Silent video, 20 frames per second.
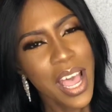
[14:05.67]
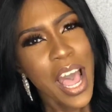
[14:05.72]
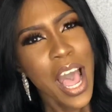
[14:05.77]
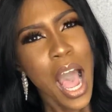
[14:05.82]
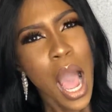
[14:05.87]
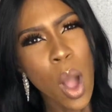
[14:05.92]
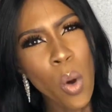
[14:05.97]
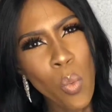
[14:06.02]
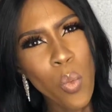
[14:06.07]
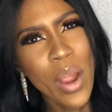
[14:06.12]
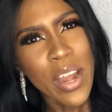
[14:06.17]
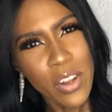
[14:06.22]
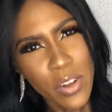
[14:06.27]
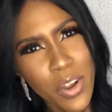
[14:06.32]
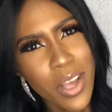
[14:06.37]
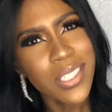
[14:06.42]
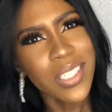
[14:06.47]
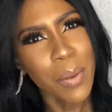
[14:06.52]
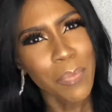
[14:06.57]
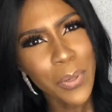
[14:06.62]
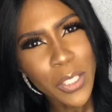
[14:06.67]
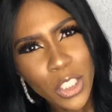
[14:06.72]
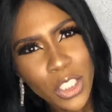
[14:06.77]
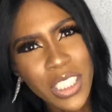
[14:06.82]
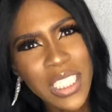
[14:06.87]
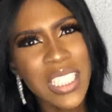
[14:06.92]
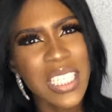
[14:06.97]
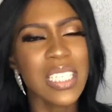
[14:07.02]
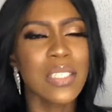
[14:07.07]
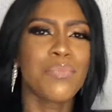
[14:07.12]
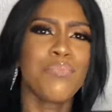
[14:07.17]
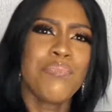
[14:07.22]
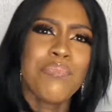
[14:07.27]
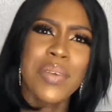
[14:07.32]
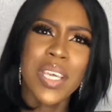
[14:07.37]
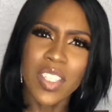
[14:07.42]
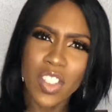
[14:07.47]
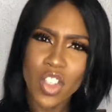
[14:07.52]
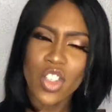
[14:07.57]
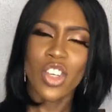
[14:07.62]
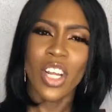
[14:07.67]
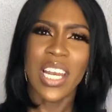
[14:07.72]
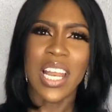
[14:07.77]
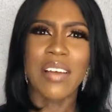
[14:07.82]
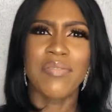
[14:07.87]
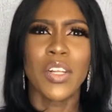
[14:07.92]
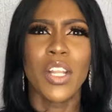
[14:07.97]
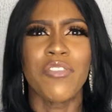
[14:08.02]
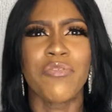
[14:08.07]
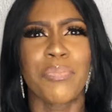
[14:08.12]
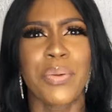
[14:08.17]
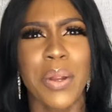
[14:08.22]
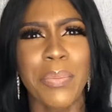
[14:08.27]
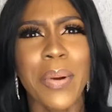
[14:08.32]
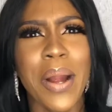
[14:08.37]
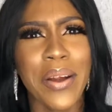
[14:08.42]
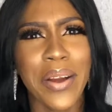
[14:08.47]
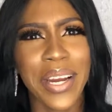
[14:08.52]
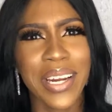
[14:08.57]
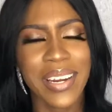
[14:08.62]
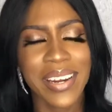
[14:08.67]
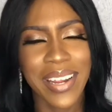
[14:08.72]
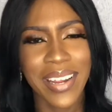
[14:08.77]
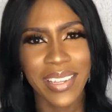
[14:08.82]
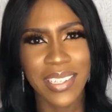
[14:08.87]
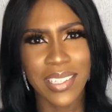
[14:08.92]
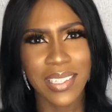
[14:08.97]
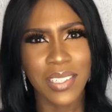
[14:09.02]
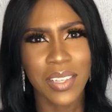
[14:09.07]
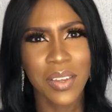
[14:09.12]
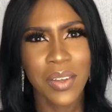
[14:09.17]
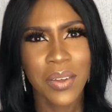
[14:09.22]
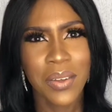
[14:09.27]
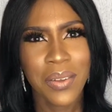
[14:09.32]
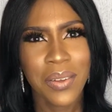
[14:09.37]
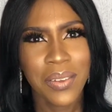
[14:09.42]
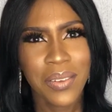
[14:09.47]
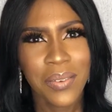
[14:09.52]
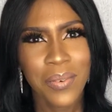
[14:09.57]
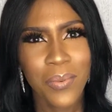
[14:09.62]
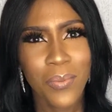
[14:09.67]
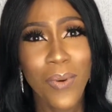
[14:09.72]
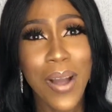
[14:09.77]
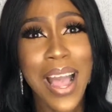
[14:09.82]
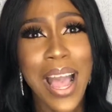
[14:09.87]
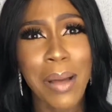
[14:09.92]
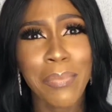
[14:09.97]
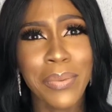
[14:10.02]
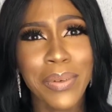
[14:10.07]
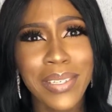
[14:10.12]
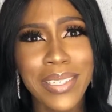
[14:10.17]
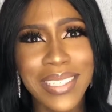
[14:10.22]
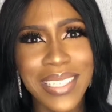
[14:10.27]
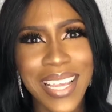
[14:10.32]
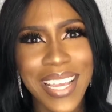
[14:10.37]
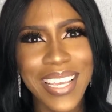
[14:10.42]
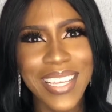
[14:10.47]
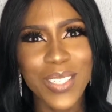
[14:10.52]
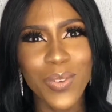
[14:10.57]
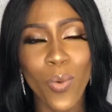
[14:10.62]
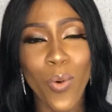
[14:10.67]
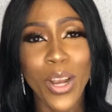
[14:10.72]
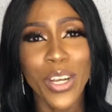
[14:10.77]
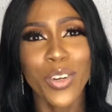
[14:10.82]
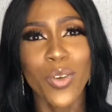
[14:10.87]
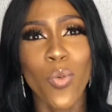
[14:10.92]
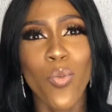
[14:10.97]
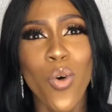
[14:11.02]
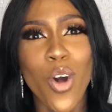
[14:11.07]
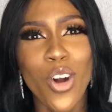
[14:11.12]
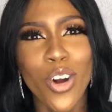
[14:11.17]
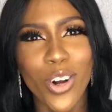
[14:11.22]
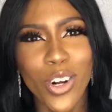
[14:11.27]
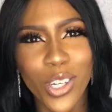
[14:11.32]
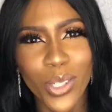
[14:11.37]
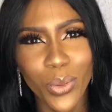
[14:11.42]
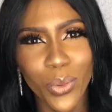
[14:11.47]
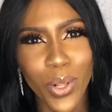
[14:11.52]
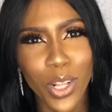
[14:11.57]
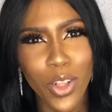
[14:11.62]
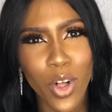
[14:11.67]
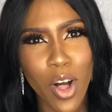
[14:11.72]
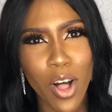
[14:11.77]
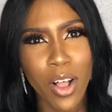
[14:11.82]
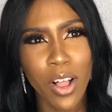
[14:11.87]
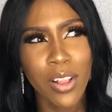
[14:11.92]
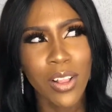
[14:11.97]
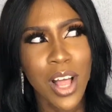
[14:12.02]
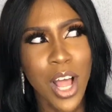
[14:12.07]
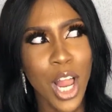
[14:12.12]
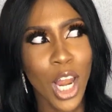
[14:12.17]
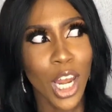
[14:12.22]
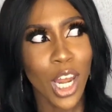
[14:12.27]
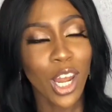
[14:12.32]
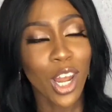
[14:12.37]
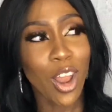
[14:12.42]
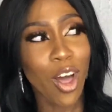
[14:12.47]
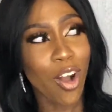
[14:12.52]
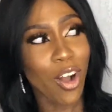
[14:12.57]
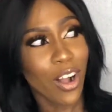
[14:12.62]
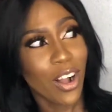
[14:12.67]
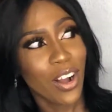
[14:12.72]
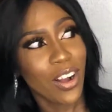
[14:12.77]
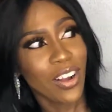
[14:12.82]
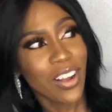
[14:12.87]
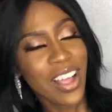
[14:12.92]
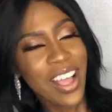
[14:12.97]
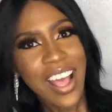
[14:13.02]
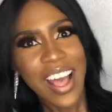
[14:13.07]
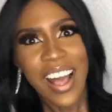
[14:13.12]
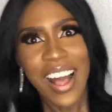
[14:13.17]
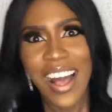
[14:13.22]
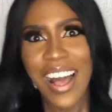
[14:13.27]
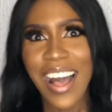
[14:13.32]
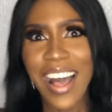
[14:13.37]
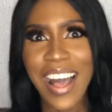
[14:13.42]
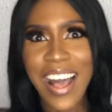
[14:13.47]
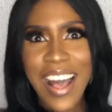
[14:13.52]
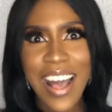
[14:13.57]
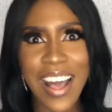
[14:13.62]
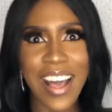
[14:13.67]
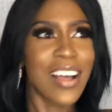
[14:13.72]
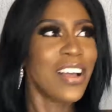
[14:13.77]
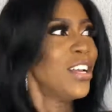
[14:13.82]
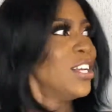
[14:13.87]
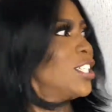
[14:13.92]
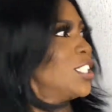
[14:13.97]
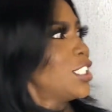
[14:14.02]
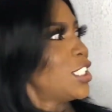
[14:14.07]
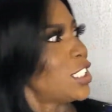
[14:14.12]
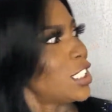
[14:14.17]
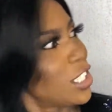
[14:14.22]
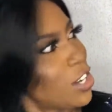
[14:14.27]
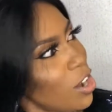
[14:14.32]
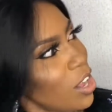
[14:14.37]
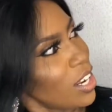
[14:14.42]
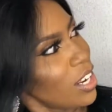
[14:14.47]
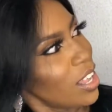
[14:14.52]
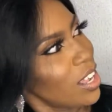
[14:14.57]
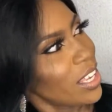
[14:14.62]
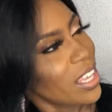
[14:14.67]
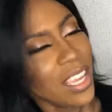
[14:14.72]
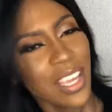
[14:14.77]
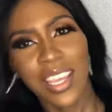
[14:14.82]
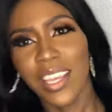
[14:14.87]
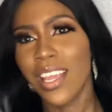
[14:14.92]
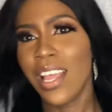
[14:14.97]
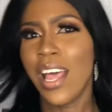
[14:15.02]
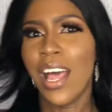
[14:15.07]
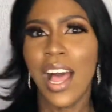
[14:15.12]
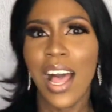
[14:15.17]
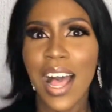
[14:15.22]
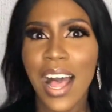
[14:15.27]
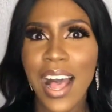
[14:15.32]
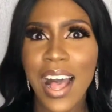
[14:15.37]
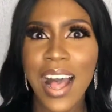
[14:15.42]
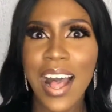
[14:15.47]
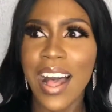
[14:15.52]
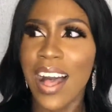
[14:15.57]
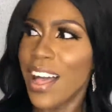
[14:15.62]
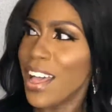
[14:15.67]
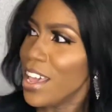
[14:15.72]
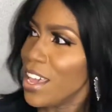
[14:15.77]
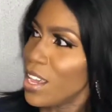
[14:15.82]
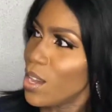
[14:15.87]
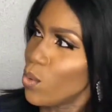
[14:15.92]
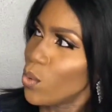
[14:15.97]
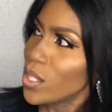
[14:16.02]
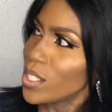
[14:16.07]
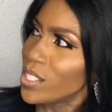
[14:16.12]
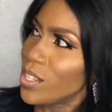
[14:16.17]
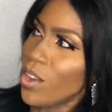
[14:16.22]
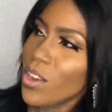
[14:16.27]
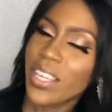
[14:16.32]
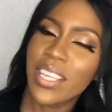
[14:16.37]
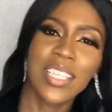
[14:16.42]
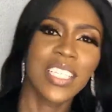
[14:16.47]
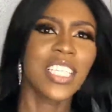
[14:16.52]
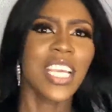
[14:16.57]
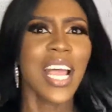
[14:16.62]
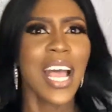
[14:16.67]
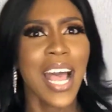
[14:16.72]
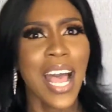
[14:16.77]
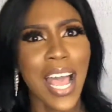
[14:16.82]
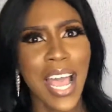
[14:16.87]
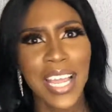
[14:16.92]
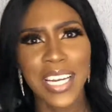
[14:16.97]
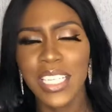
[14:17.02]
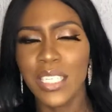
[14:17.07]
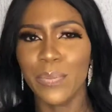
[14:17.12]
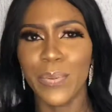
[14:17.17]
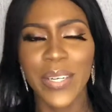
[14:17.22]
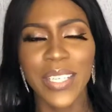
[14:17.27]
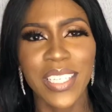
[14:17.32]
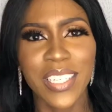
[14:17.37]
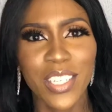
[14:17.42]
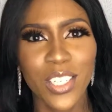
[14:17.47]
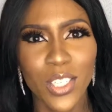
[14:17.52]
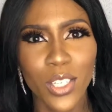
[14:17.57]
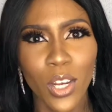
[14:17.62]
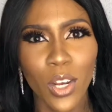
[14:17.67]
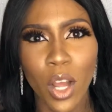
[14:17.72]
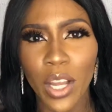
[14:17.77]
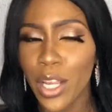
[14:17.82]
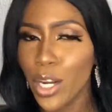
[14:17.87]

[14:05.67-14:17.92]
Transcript: And when those opportunities meet your level of preparedness, what happens is what the world will call luck. Ah, she got lucky. Ah, he was lucky. Chai, this person is so lucky.